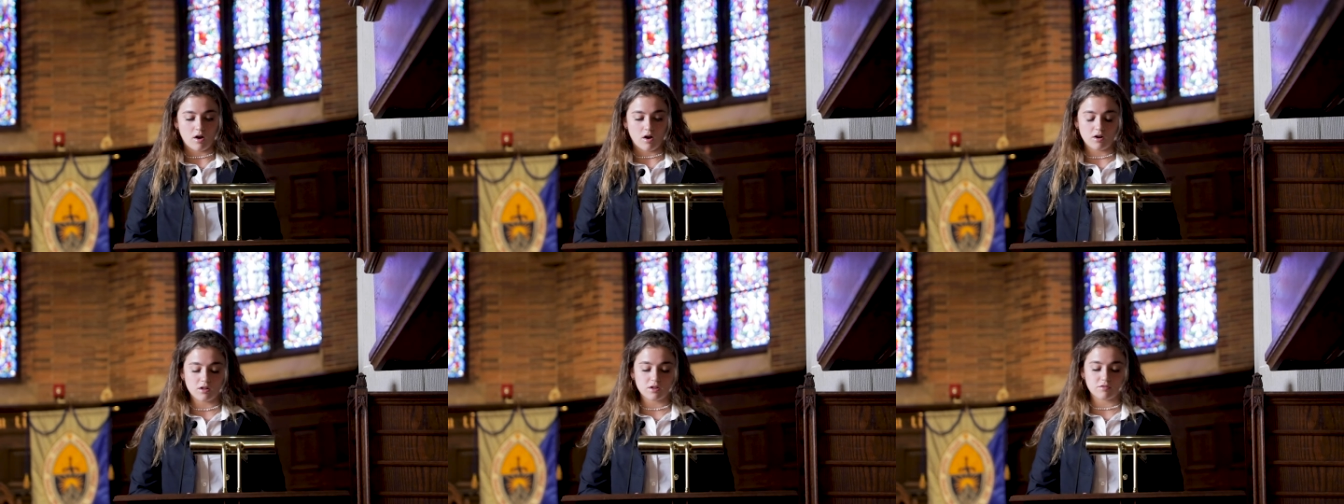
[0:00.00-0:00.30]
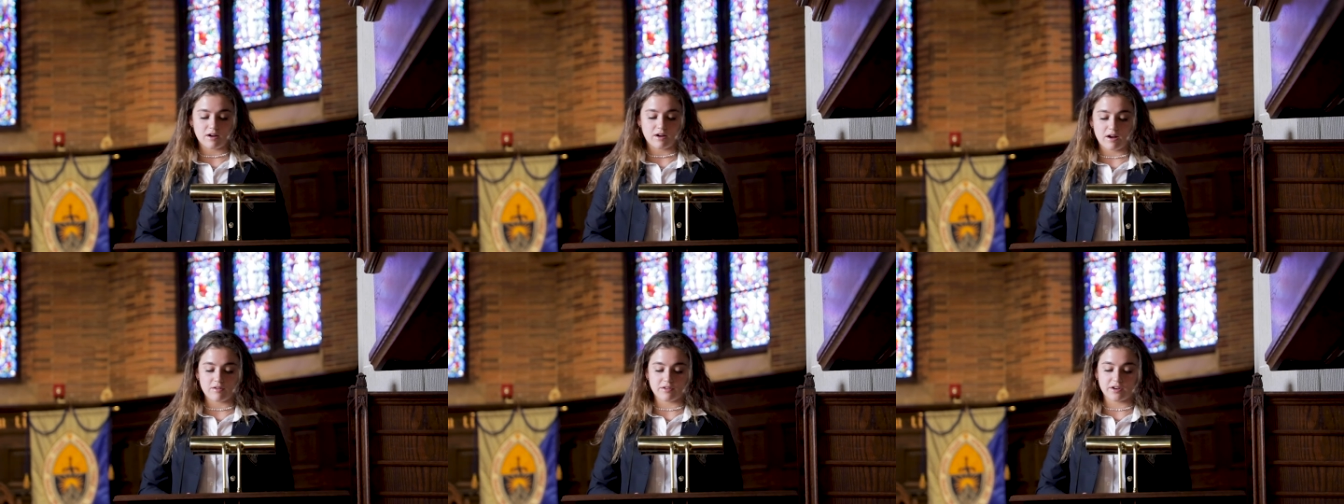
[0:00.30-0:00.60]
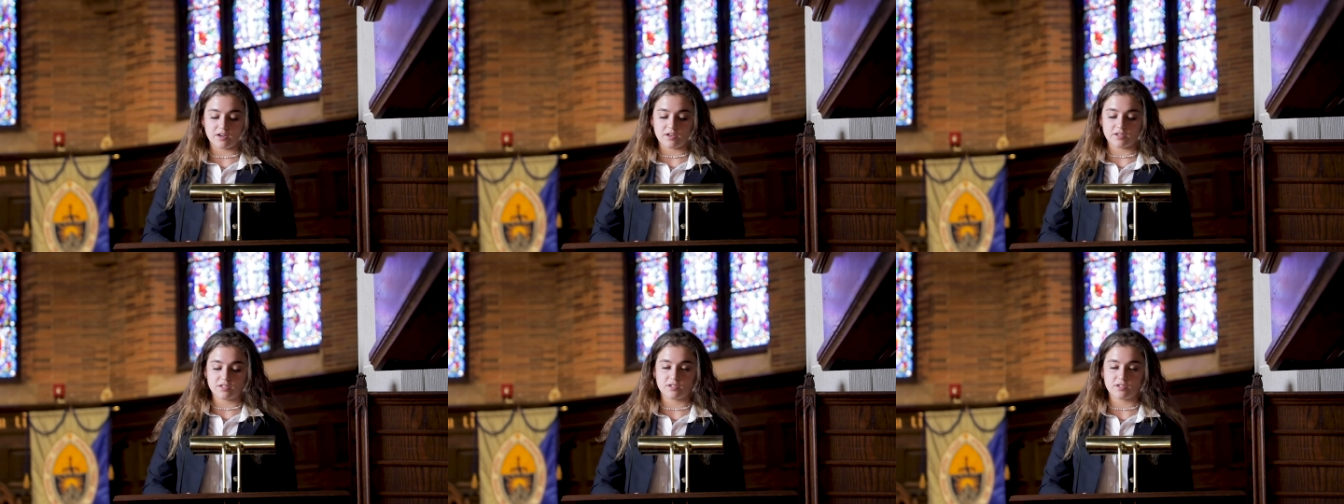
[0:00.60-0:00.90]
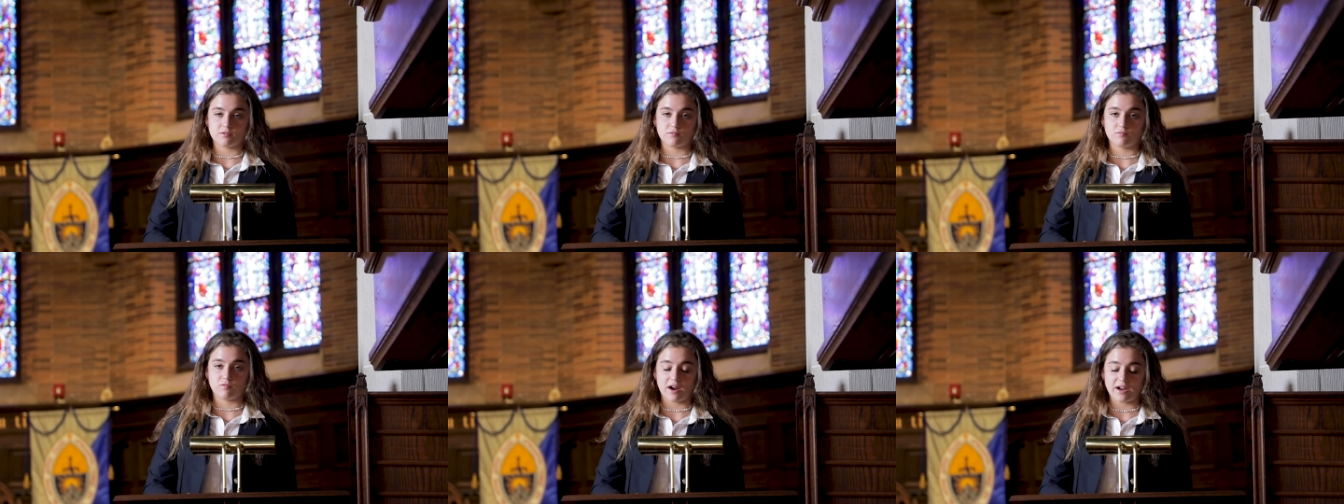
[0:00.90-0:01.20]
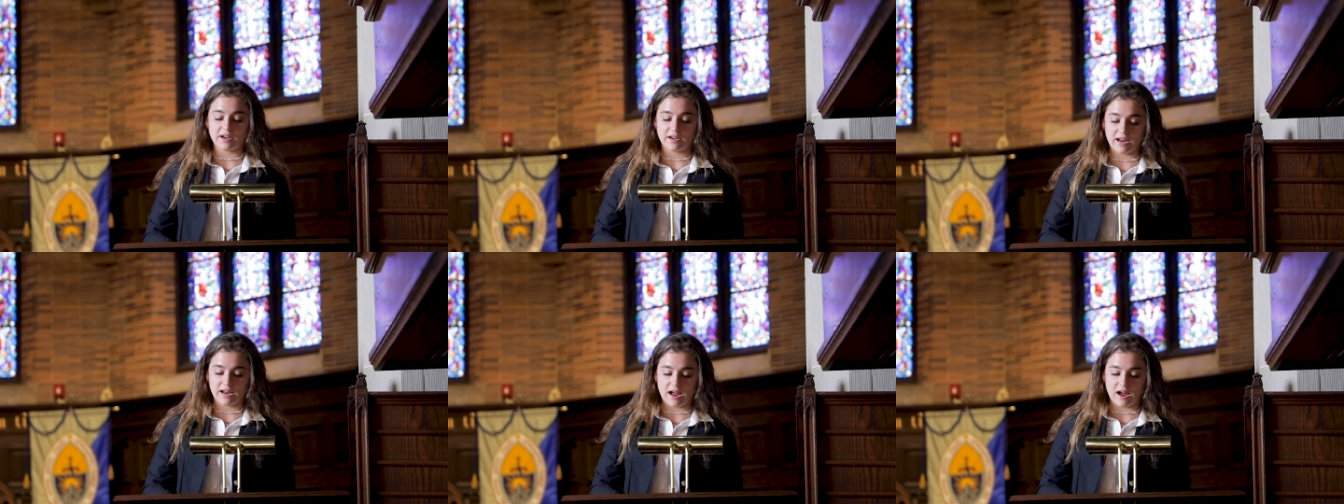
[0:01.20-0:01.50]
All around us,
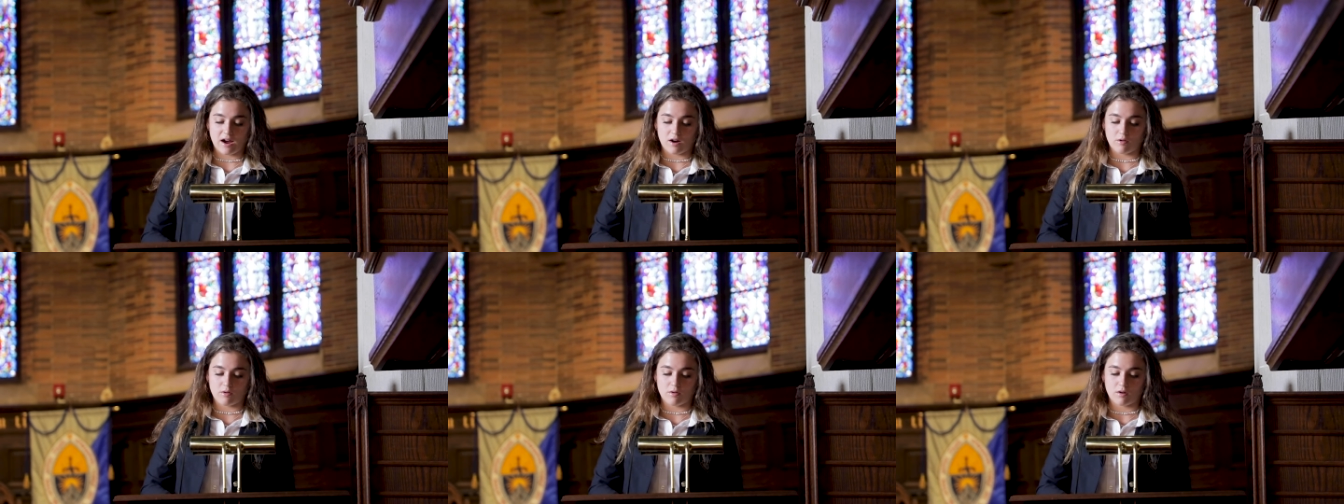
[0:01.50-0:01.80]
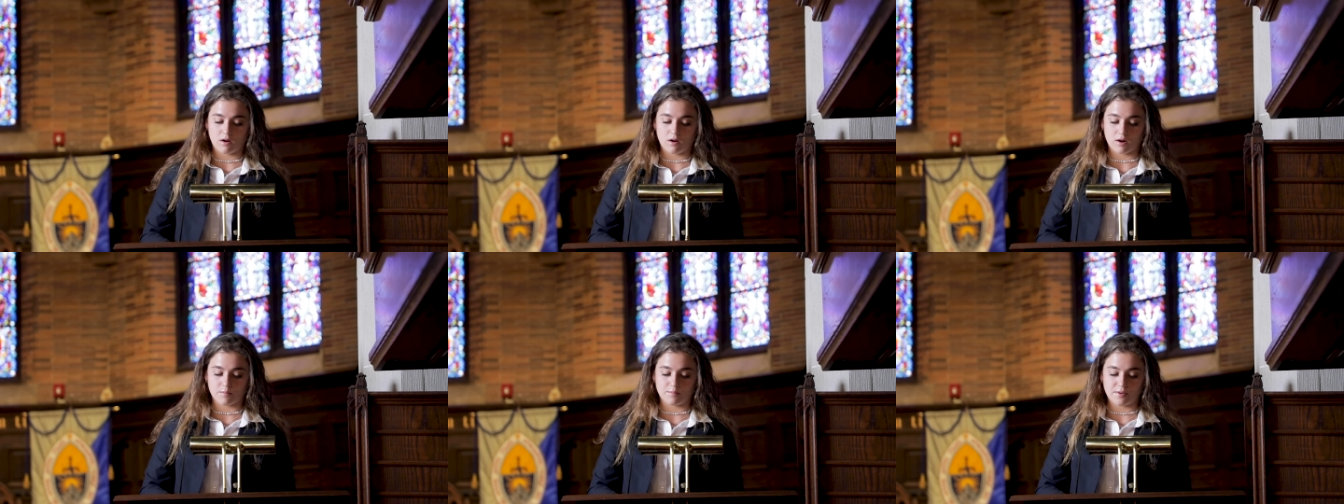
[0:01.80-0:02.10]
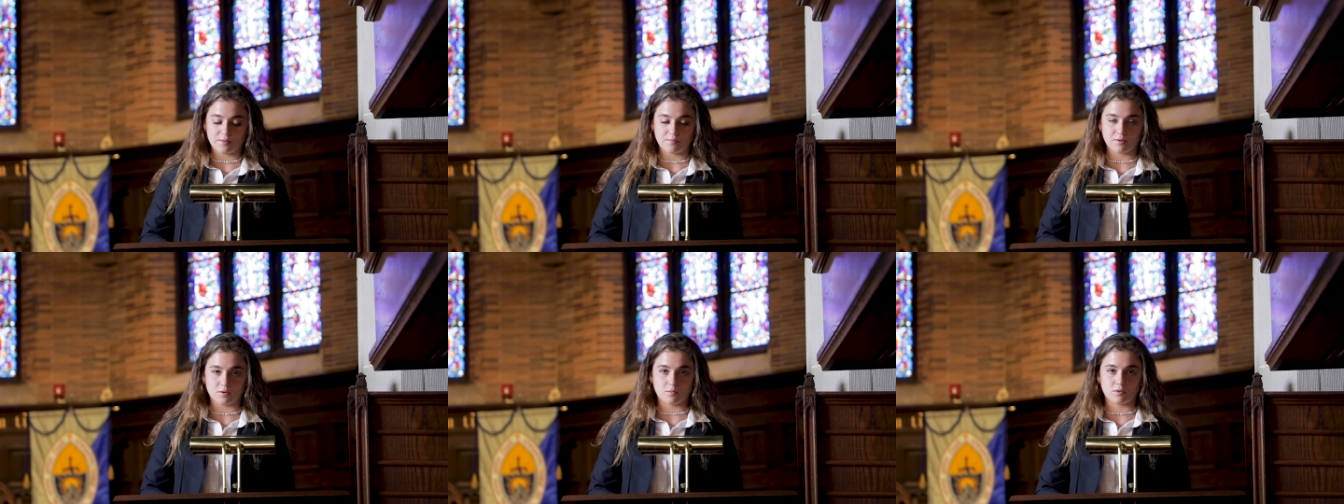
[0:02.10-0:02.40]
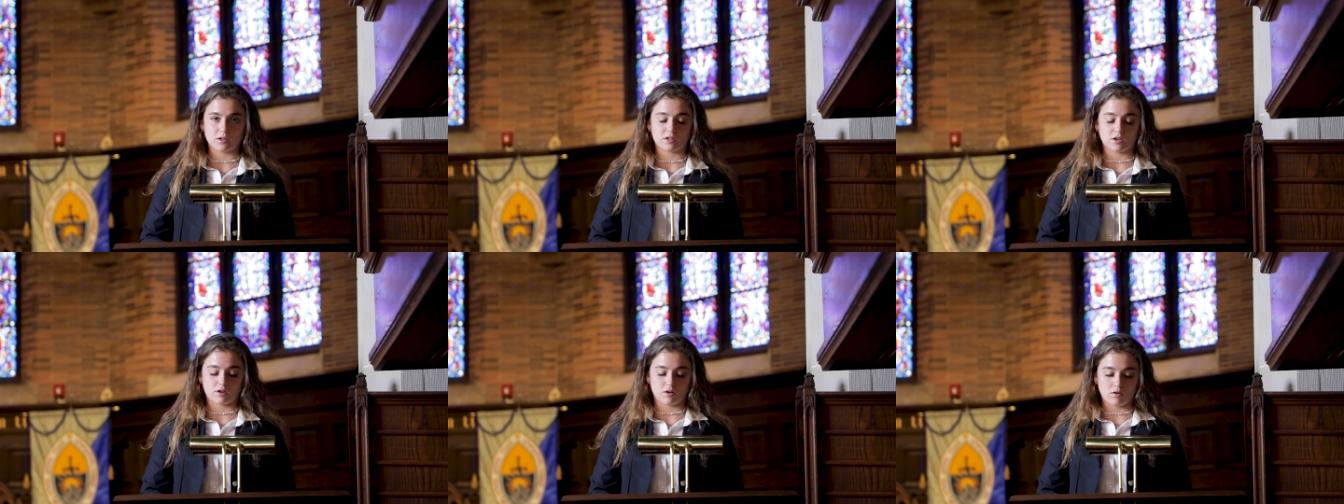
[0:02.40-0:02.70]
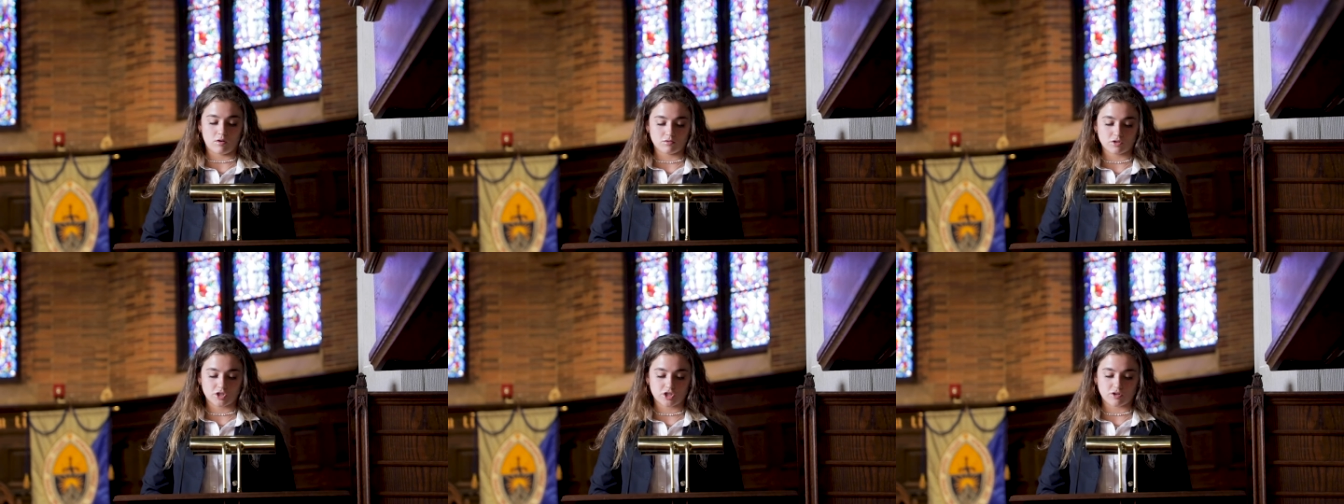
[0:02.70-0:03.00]
right now, are people with their
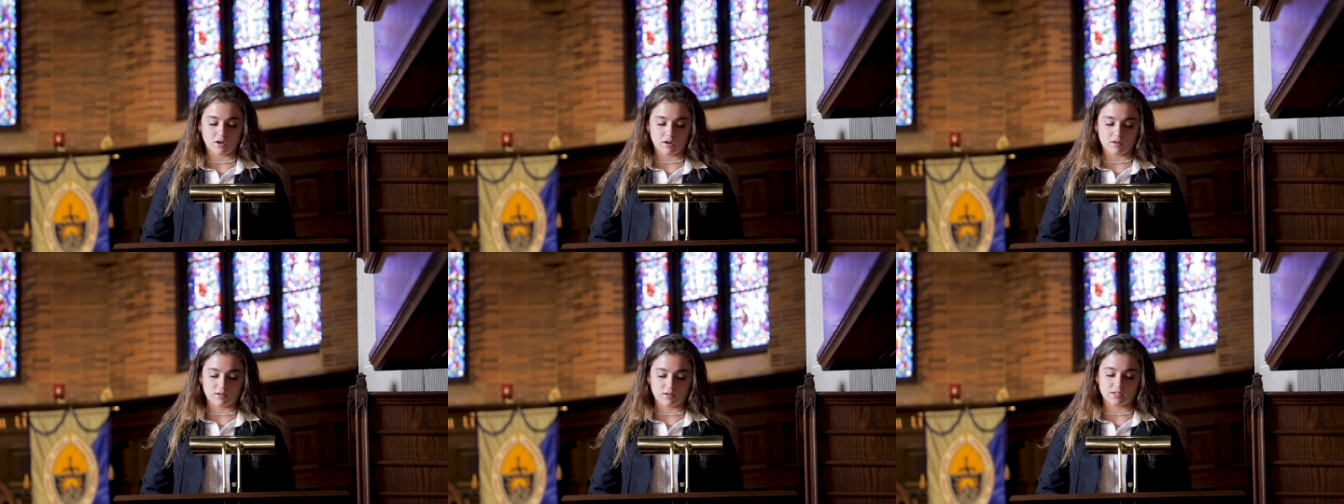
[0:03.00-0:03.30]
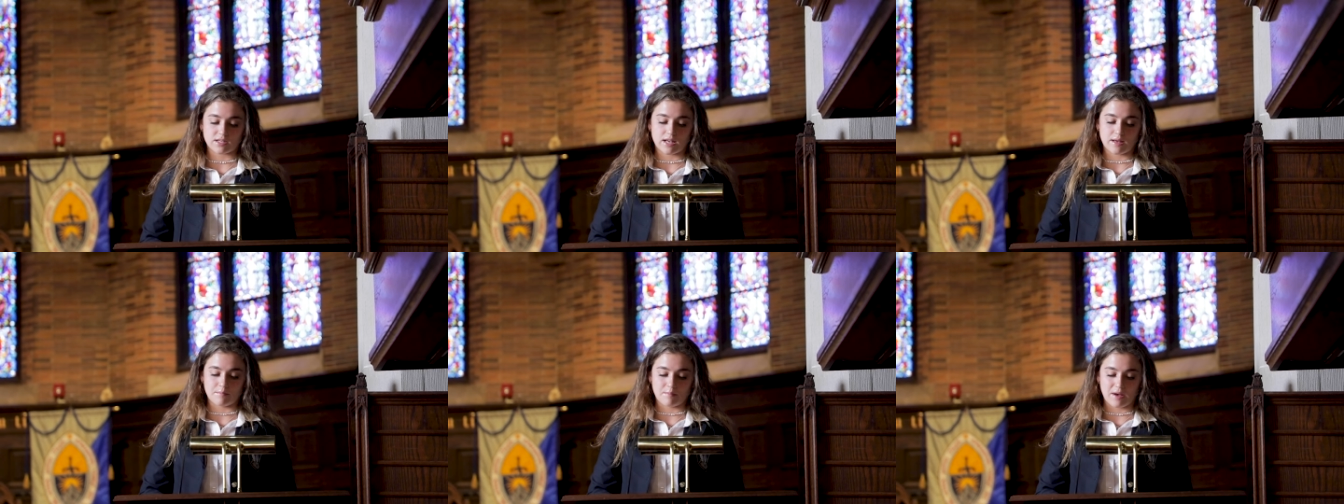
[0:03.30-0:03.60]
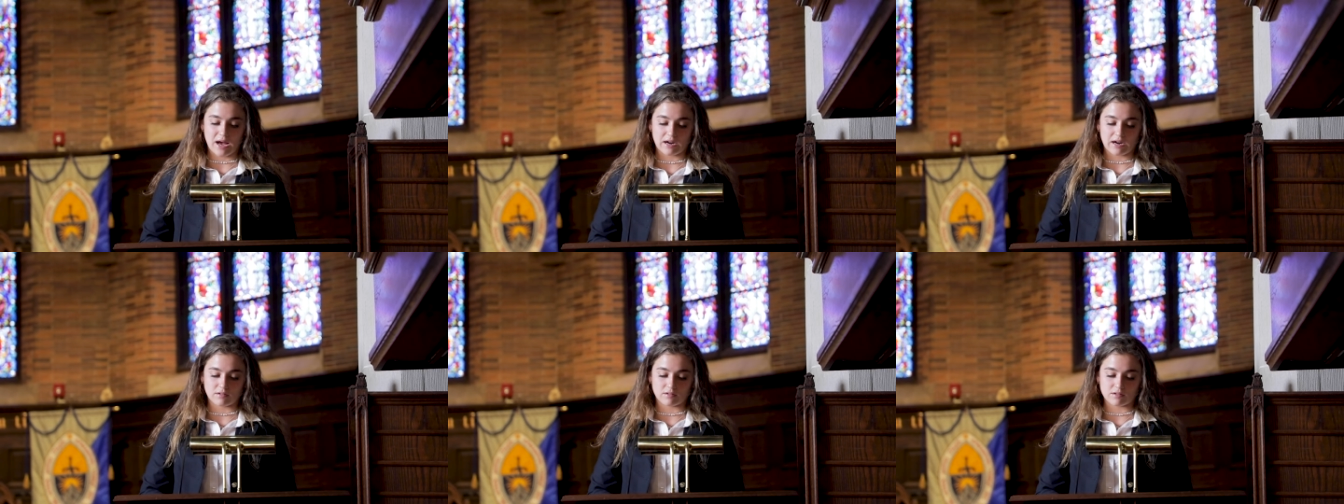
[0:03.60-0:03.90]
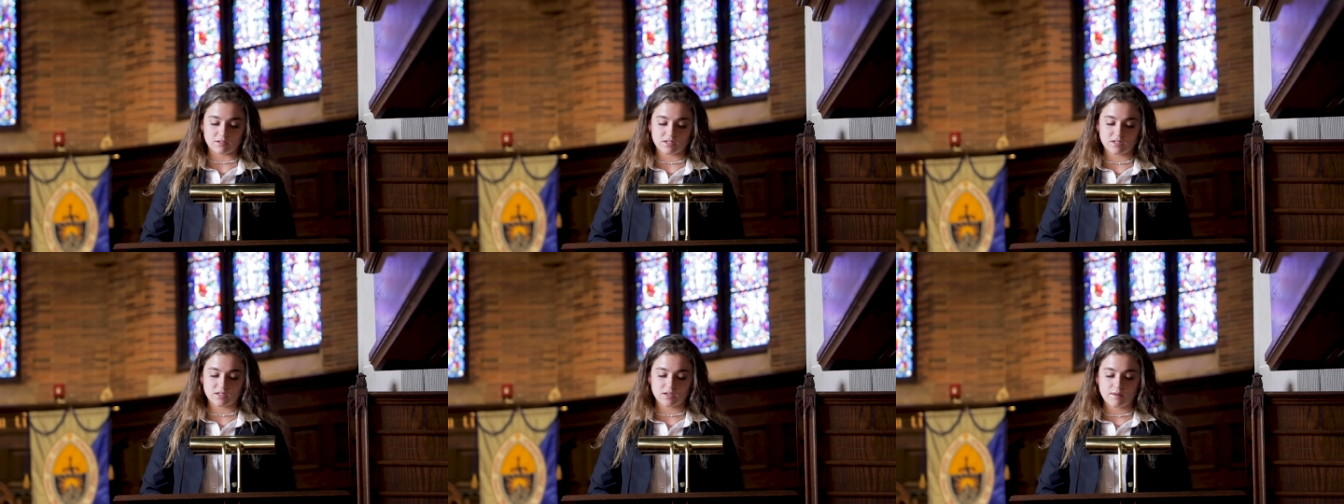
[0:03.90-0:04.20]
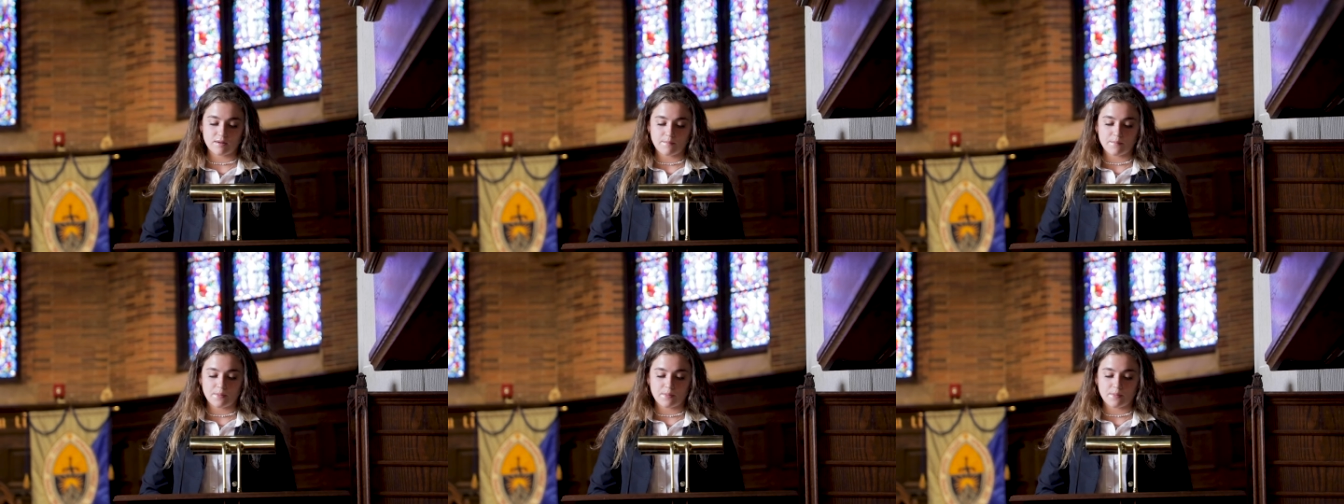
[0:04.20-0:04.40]
own struggles and battles.